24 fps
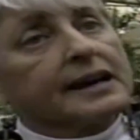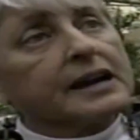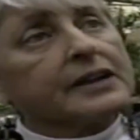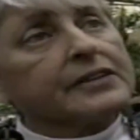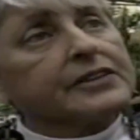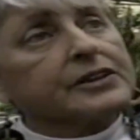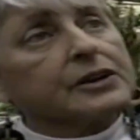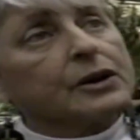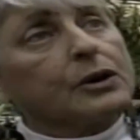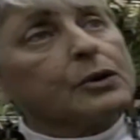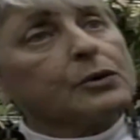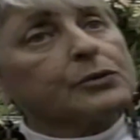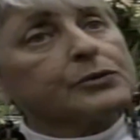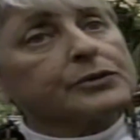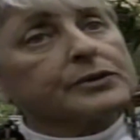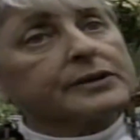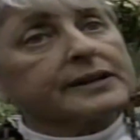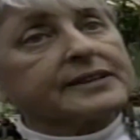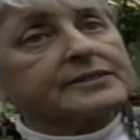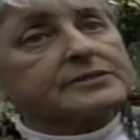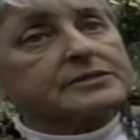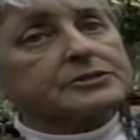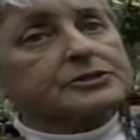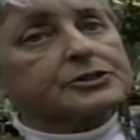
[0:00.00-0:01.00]
of the older leaves
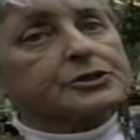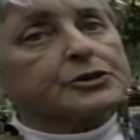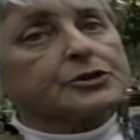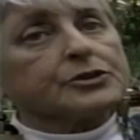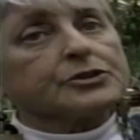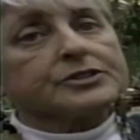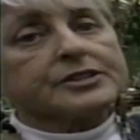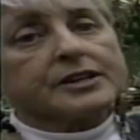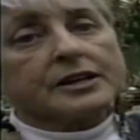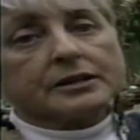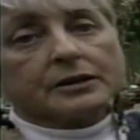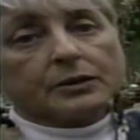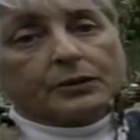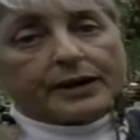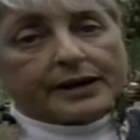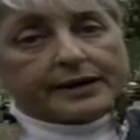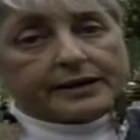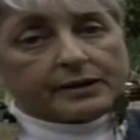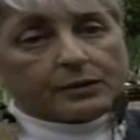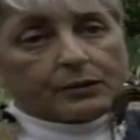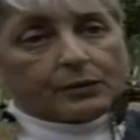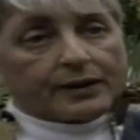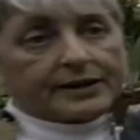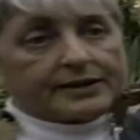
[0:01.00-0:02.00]
will turn yellow
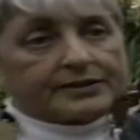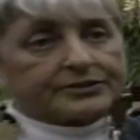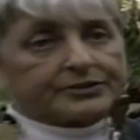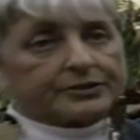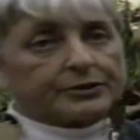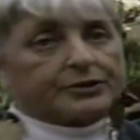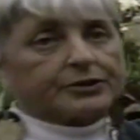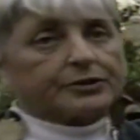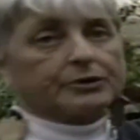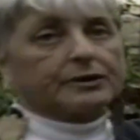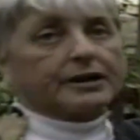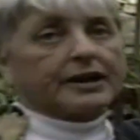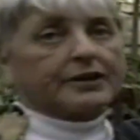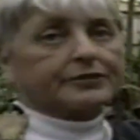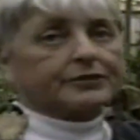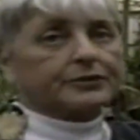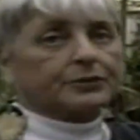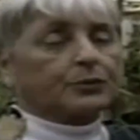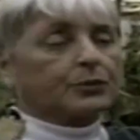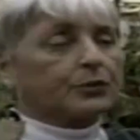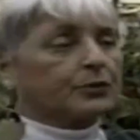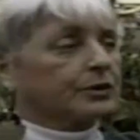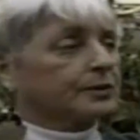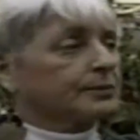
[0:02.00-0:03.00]
anyway, so you don't have to
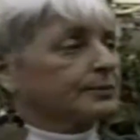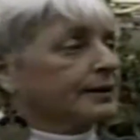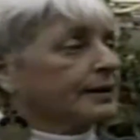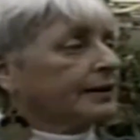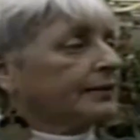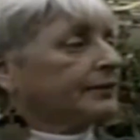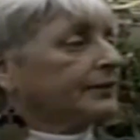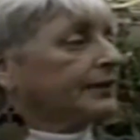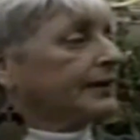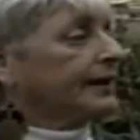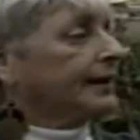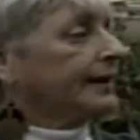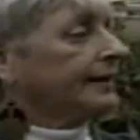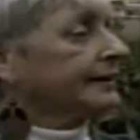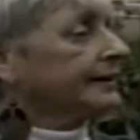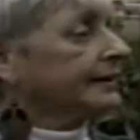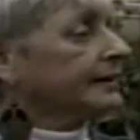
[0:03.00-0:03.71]
worry about that.